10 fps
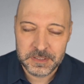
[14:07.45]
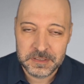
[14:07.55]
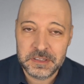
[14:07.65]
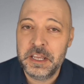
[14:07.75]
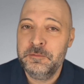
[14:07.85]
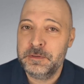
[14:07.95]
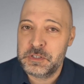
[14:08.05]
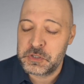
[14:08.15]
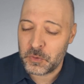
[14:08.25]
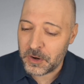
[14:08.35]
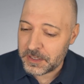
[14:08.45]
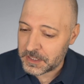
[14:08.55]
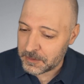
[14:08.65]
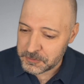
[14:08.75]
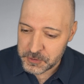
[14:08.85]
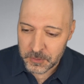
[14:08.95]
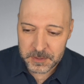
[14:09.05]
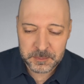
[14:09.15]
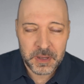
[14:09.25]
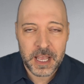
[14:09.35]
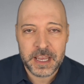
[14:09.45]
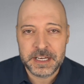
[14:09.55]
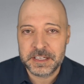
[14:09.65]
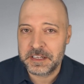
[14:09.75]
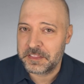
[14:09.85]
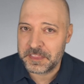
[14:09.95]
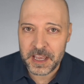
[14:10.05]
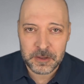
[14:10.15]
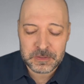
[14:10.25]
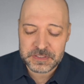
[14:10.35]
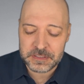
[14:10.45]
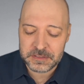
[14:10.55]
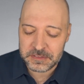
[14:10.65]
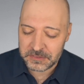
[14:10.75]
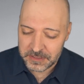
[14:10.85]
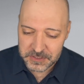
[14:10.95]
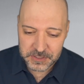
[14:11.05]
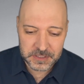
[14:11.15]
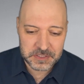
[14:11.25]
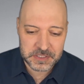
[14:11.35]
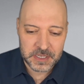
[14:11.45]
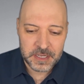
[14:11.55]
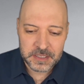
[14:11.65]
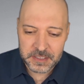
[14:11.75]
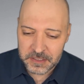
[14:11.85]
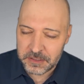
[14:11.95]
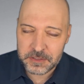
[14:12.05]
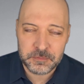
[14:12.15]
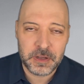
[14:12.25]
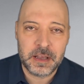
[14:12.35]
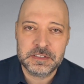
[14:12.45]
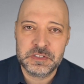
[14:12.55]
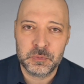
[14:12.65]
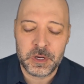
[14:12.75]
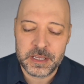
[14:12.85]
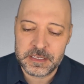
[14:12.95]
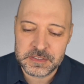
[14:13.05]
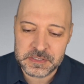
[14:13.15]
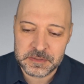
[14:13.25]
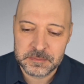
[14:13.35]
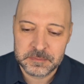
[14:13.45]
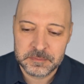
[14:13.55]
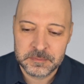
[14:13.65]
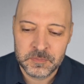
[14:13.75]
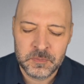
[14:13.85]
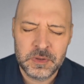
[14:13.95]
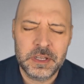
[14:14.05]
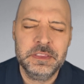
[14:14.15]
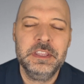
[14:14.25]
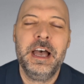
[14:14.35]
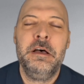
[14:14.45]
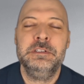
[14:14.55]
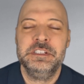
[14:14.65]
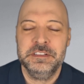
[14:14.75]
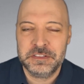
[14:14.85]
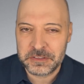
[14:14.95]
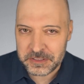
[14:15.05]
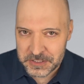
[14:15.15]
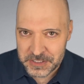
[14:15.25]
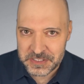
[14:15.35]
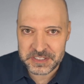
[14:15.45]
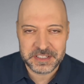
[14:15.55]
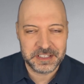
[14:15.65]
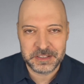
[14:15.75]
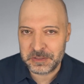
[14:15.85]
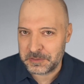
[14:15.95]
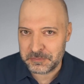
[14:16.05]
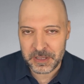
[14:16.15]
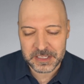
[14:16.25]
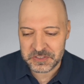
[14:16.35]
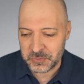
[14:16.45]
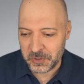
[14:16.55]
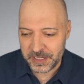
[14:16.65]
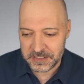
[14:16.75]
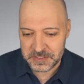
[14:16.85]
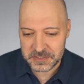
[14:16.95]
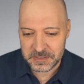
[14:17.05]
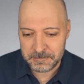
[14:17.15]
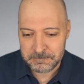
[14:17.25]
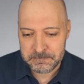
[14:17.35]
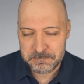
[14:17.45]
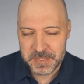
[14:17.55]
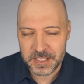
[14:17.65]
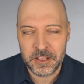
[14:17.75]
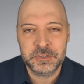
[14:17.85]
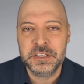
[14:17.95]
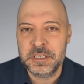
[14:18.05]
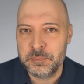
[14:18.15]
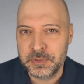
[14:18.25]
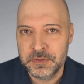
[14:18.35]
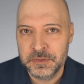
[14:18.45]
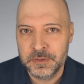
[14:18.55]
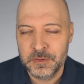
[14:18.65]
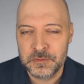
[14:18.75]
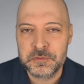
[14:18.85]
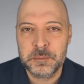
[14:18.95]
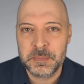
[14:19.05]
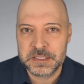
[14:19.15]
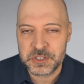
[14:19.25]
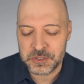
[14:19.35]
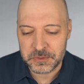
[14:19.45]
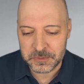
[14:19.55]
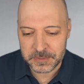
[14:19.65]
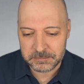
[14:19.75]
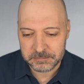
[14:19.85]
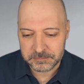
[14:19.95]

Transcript: Life is short, and I've shortened mine in 1,000 delicious, ill-advised ways. 1,000 deliciously ill-advised ways I'll keep from my children.